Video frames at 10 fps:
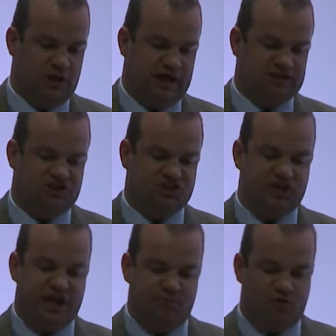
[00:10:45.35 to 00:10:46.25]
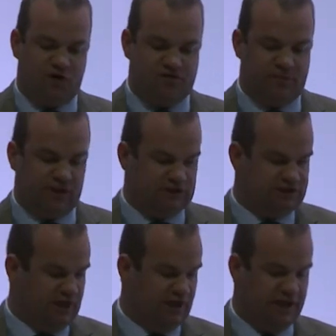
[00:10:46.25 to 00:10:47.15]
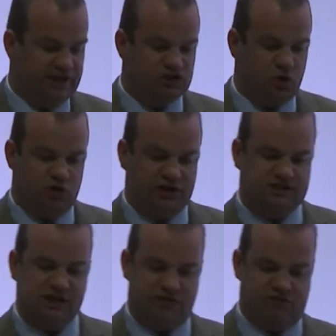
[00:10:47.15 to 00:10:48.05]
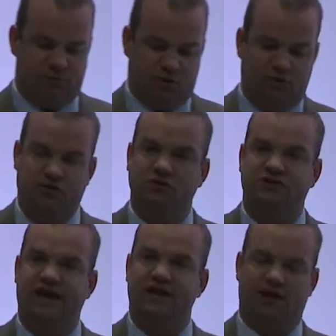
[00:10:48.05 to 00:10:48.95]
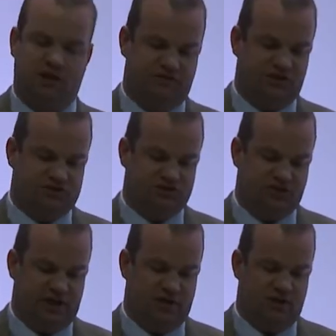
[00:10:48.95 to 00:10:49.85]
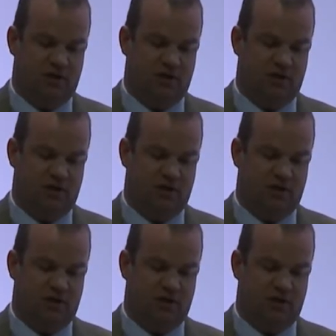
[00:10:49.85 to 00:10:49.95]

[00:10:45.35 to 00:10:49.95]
And sustained profitability is only deliverable through technical efficiency.